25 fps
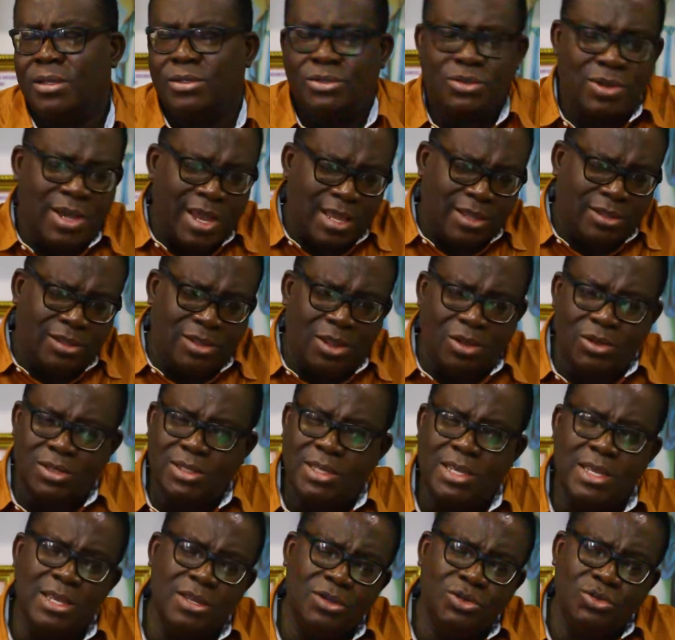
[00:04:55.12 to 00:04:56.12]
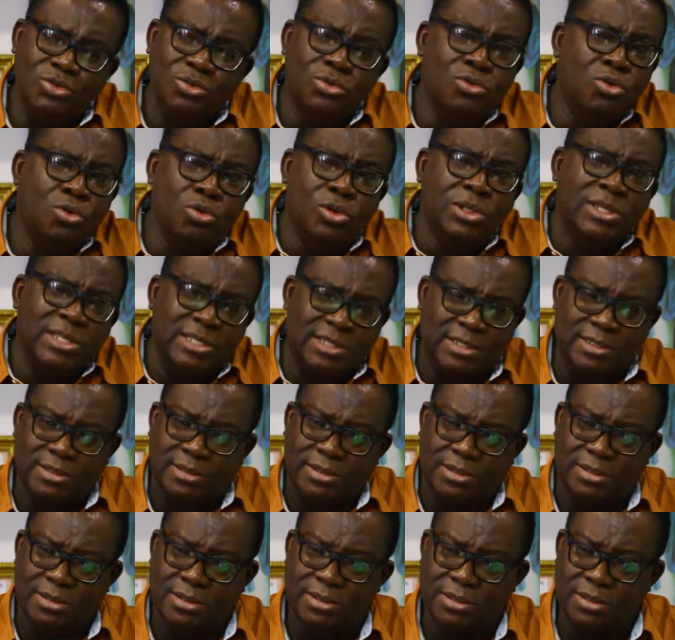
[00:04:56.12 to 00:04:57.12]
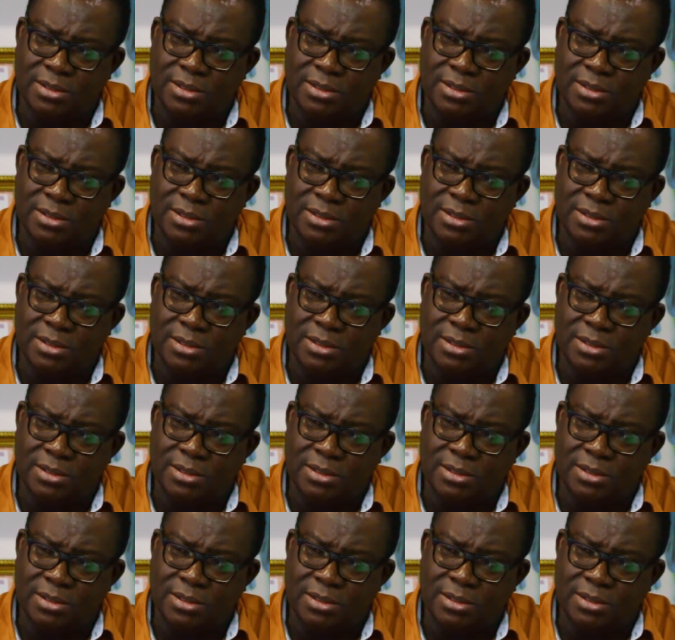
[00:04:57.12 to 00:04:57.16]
So I thought he should know this.